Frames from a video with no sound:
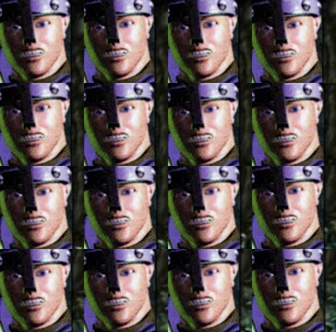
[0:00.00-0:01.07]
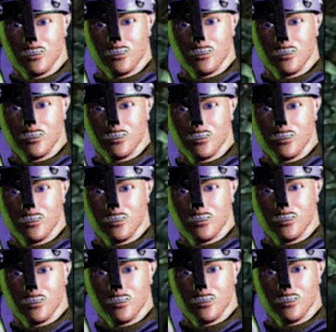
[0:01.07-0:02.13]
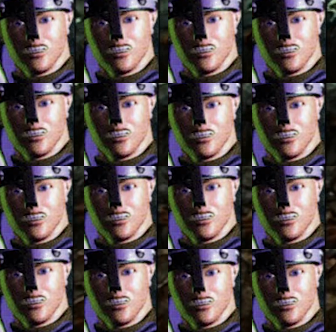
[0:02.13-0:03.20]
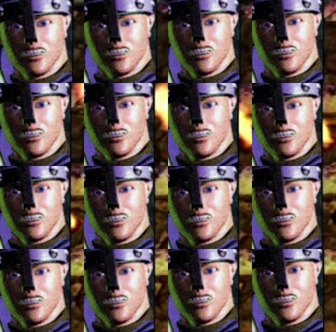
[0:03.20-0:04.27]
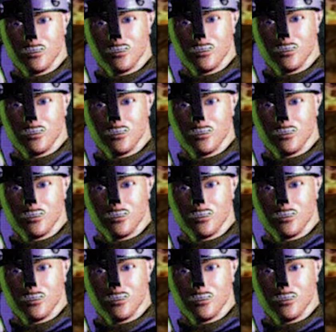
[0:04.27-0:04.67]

Nothing is said.